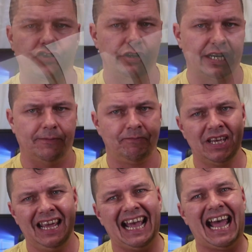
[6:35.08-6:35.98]
trigger.
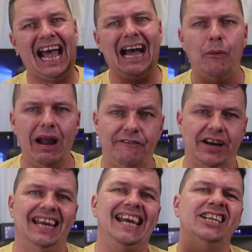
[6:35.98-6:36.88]

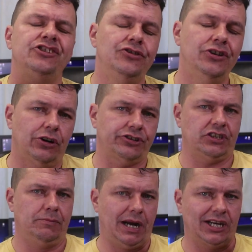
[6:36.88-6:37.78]
However, it is not
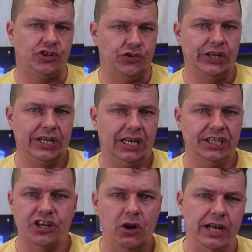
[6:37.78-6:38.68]
a match
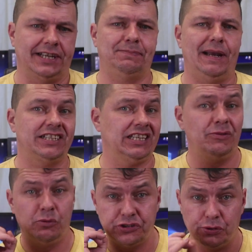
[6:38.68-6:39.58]
trigger. Don't expect
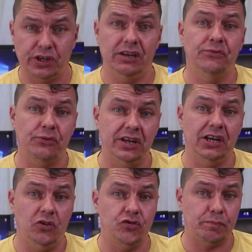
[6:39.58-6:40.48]
it. We're talking
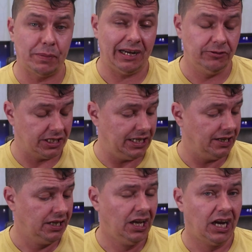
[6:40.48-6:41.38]
£300
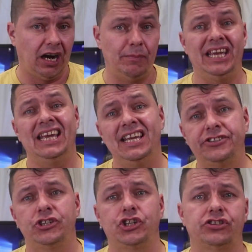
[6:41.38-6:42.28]
here. It
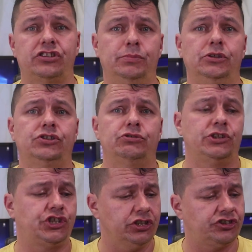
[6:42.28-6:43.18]
is adjustable. To
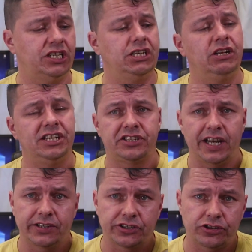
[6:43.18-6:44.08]
adjust it, you need to
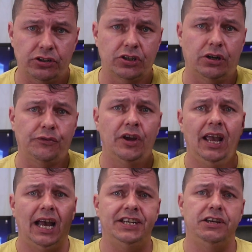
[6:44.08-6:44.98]
take the stock off
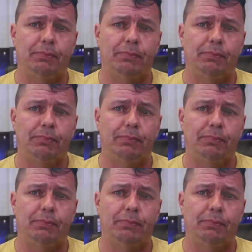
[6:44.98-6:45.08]
and you